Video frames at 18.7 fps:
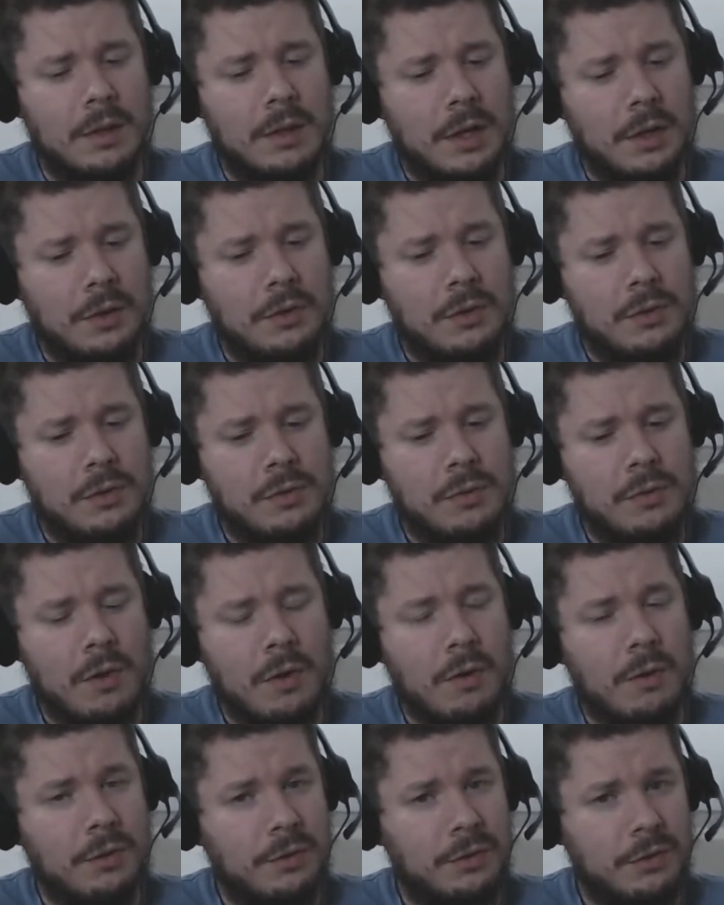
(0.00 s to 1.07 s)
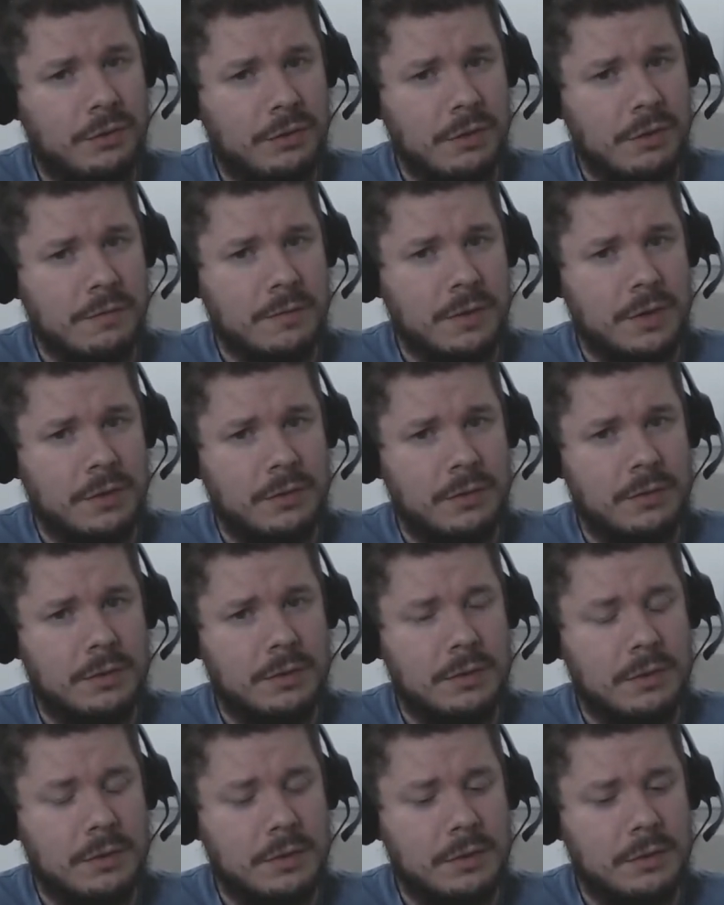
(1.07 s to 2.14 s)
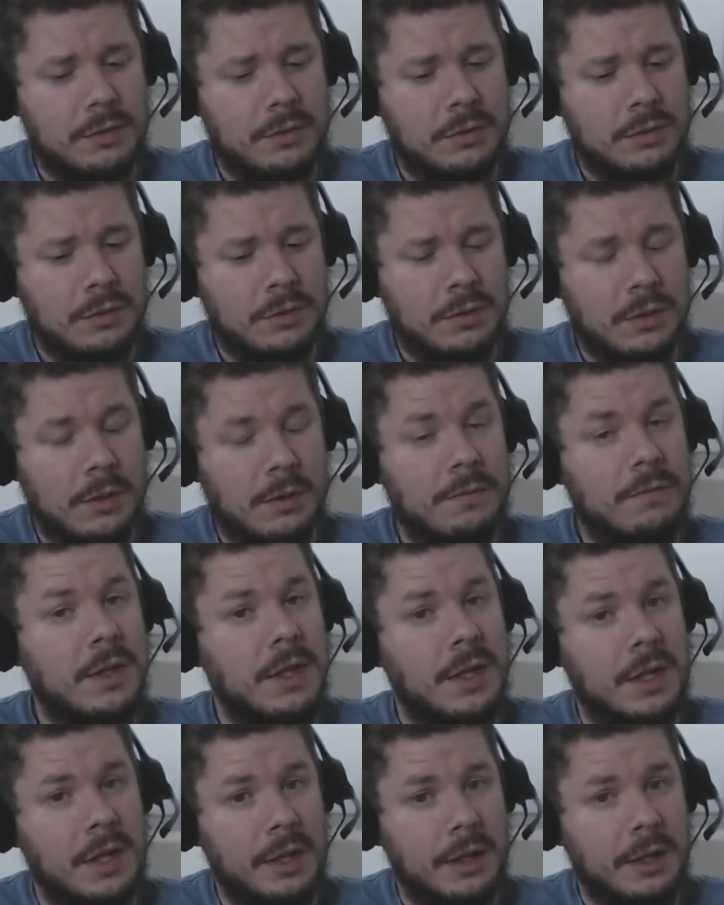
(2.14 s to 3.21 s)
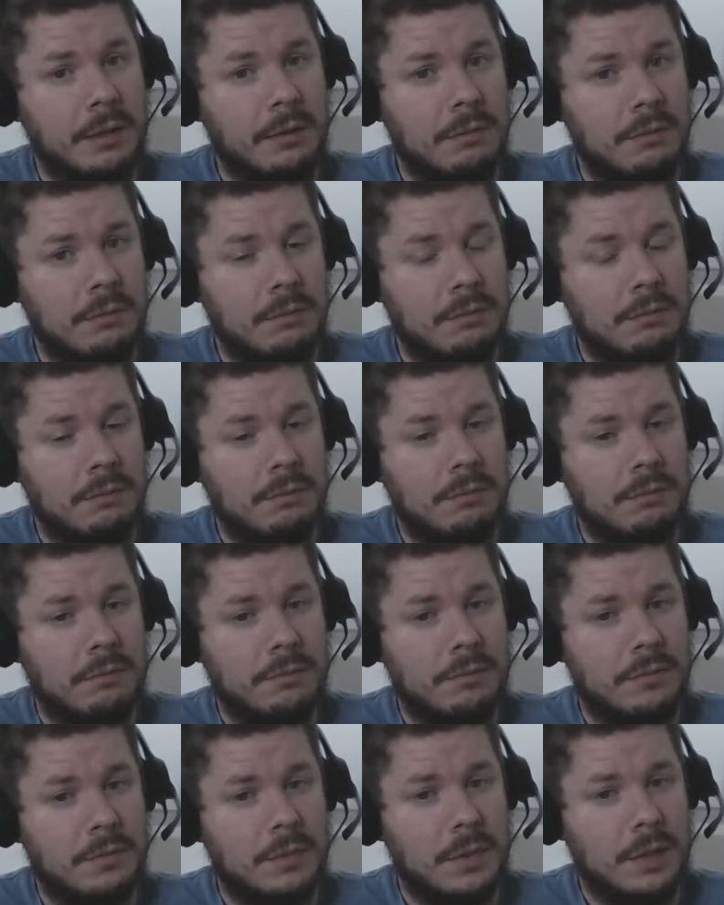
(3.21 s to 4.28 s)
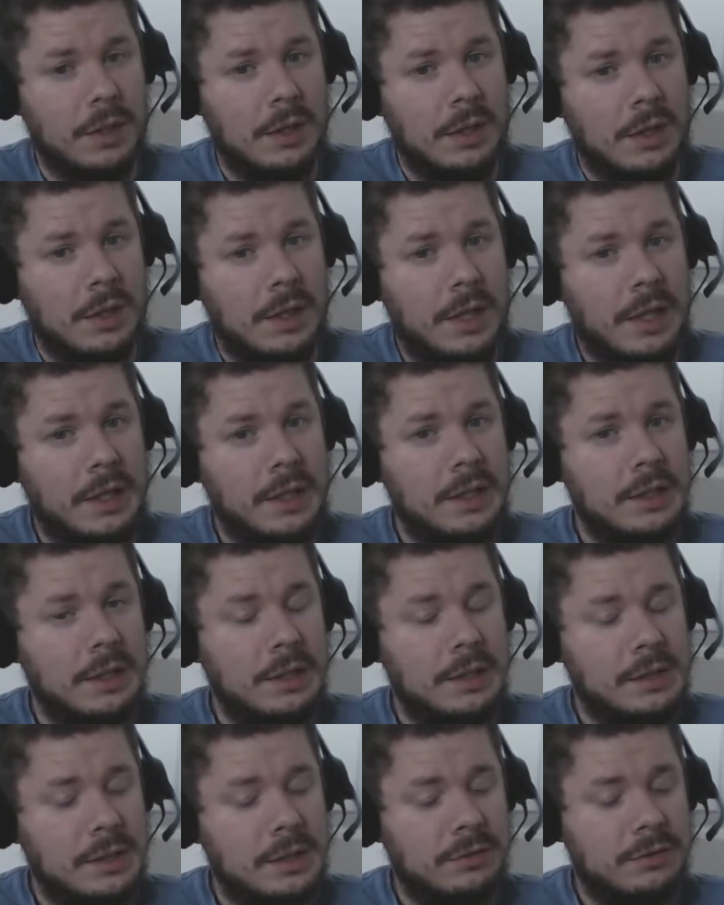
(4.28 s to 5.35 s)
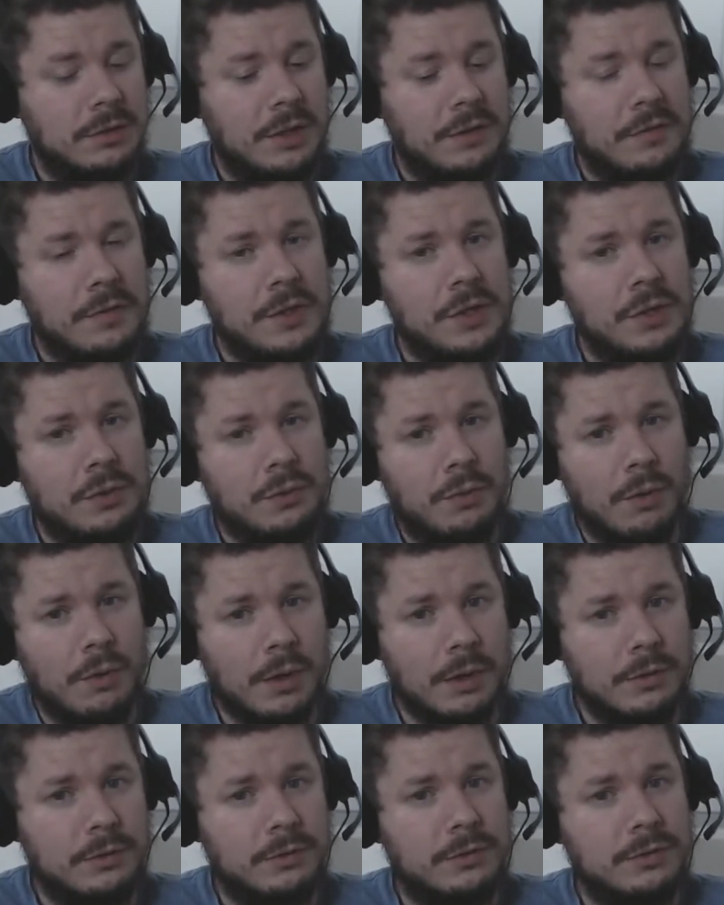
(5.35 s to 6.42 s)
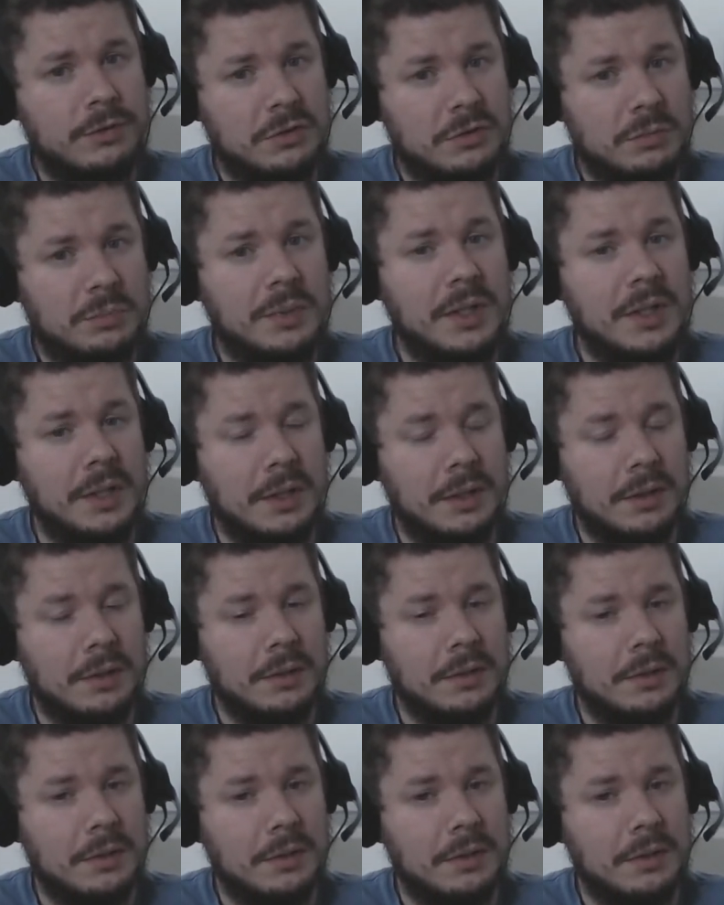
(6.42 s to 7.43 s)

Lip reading: that you are a servant of the King, and He has given you words to speak.